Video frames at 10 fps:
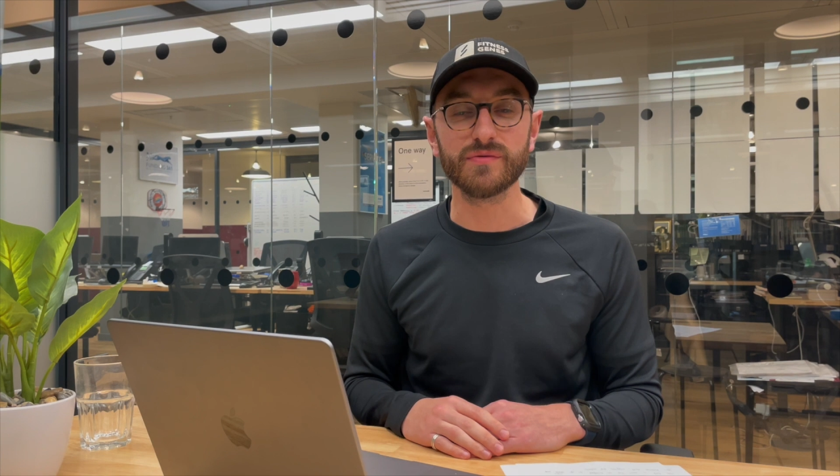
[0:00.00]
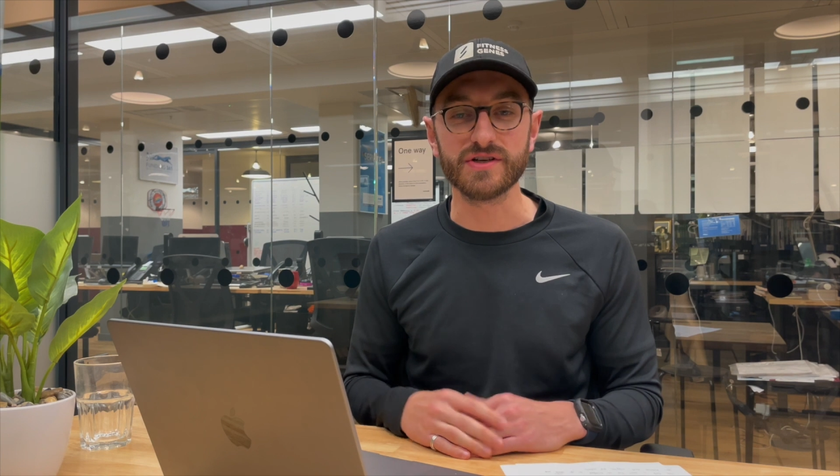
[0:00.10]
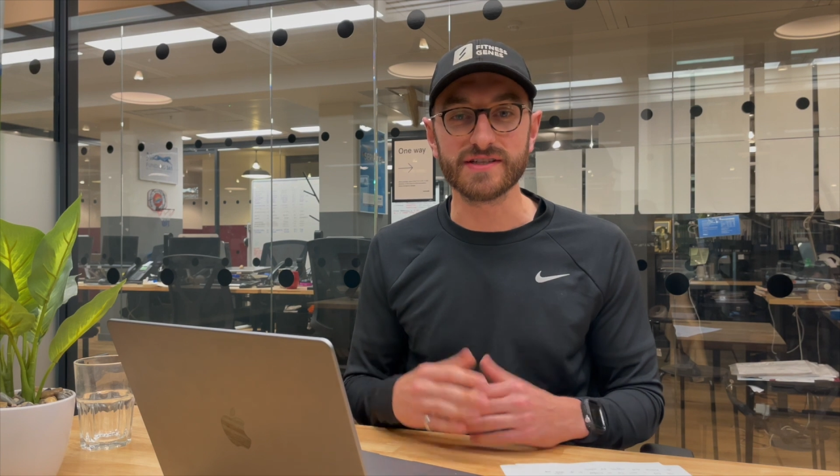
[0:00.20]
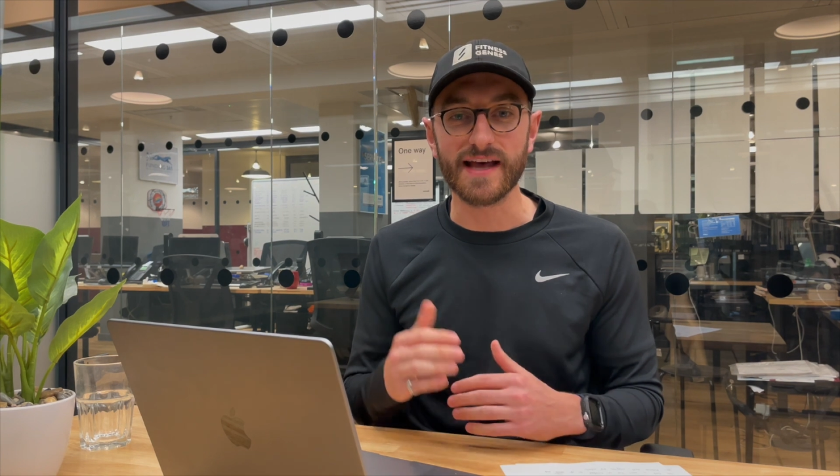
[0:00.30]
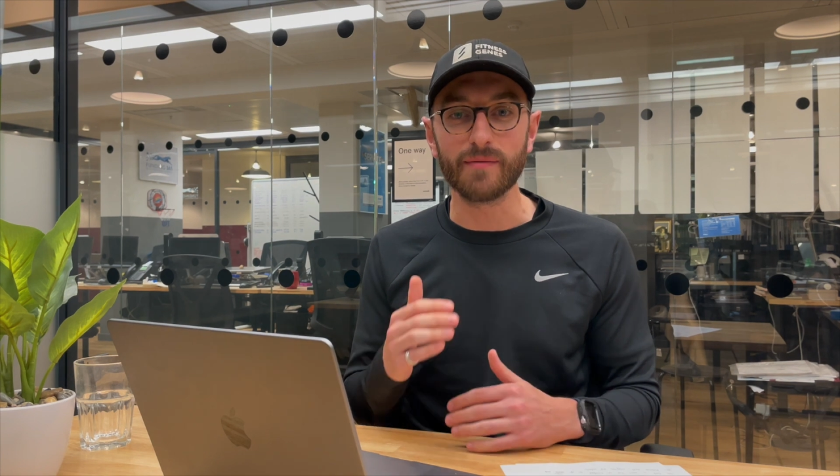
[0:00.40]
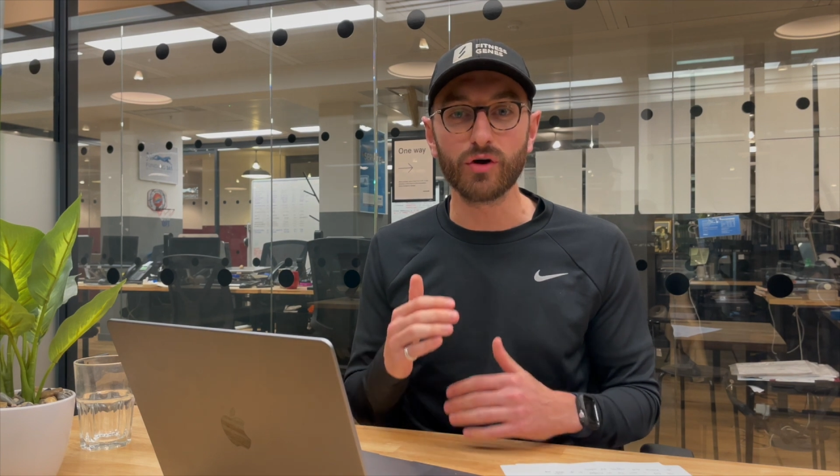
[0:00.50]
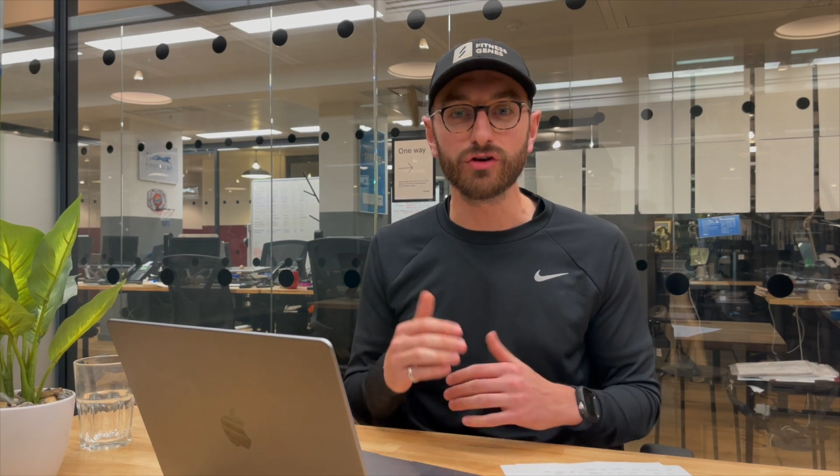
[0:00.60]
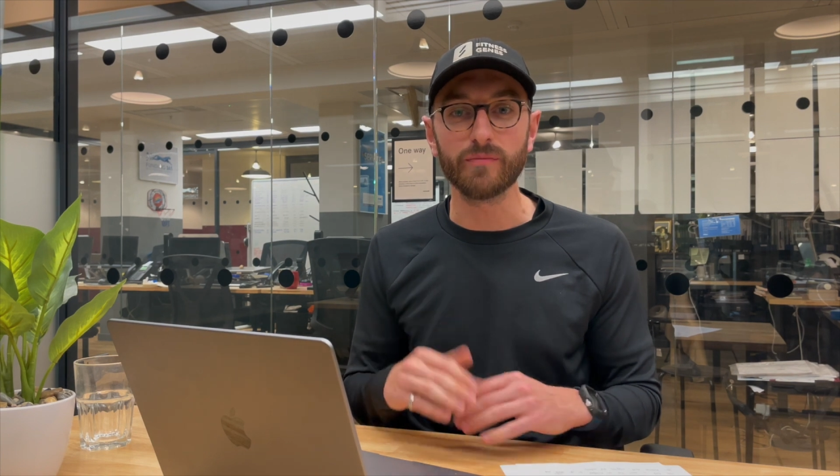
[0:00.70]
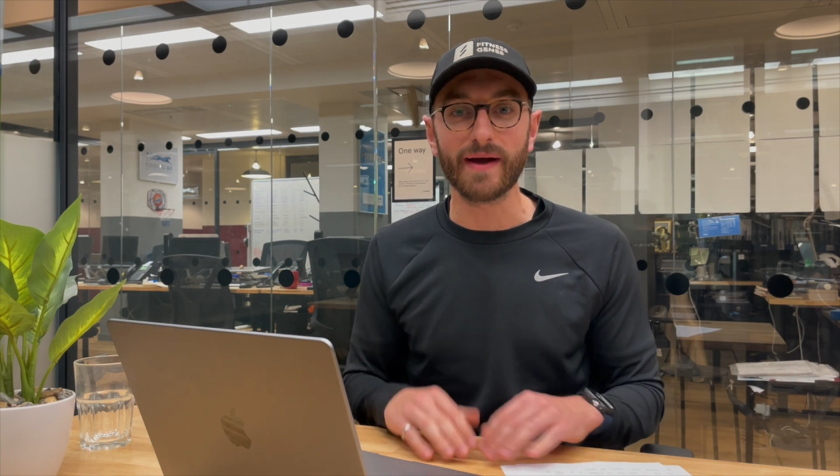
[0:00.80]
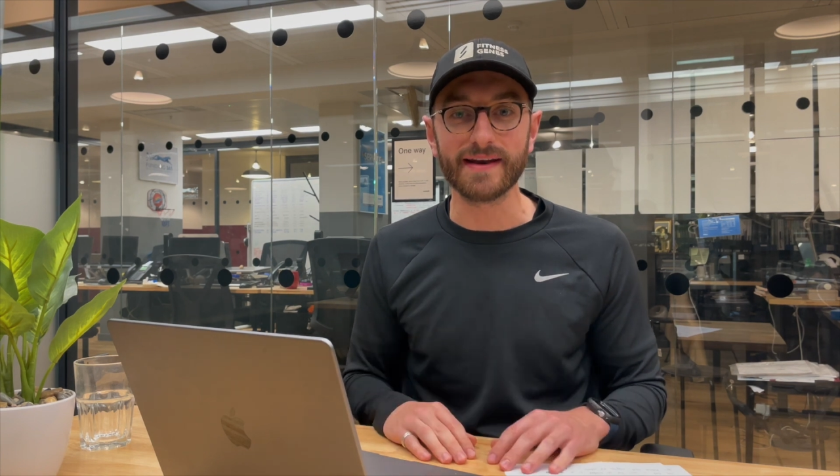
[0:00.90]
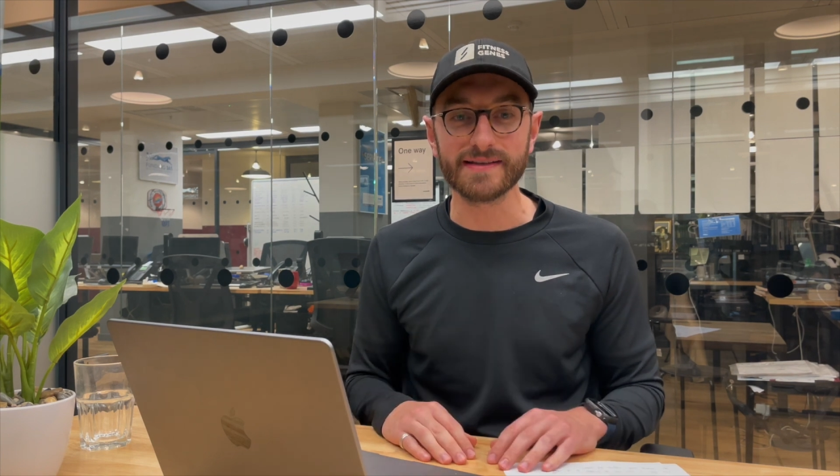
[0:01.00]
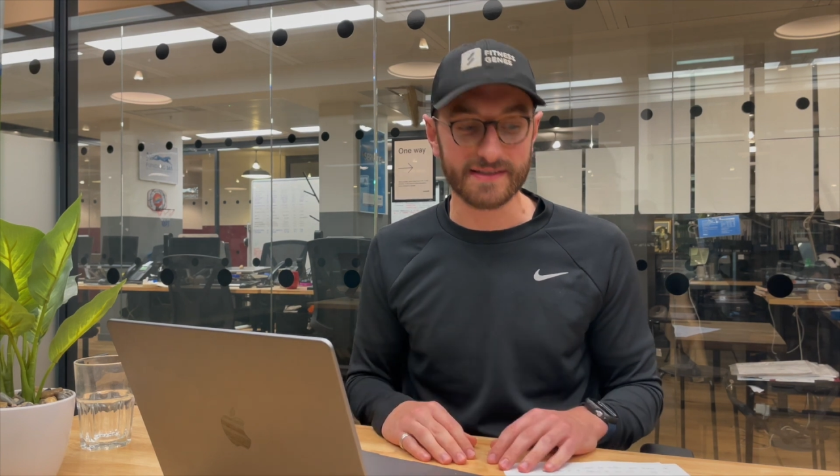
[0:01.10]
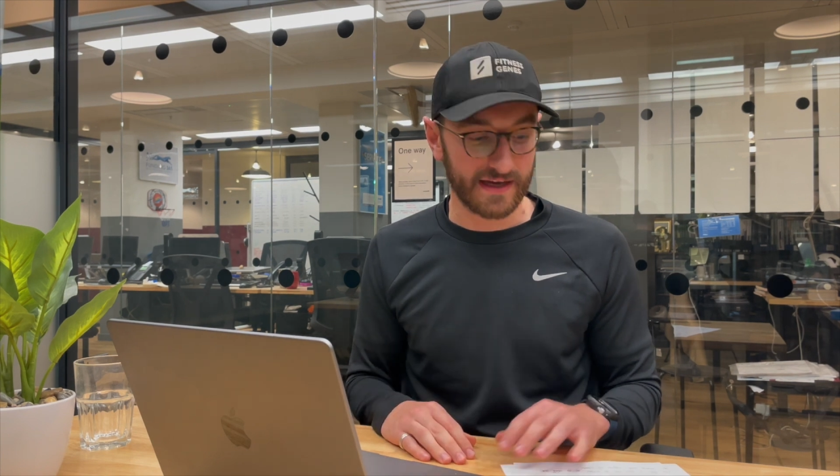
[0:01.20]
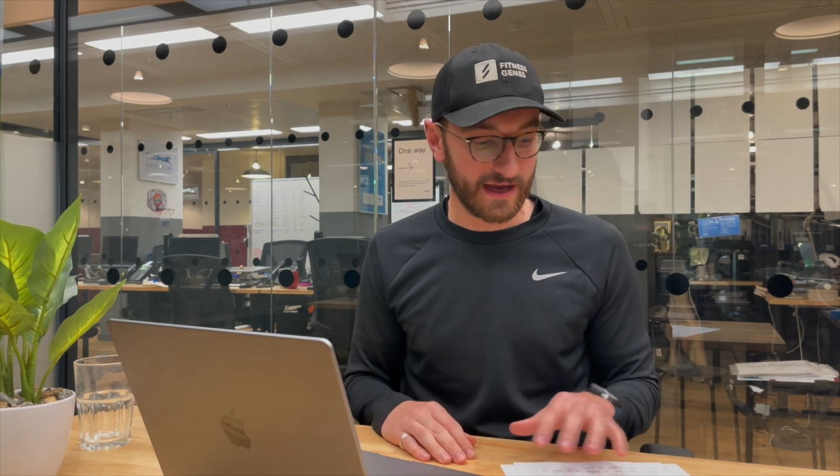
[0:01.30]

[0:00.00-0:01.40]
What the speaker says: which is that moderate band.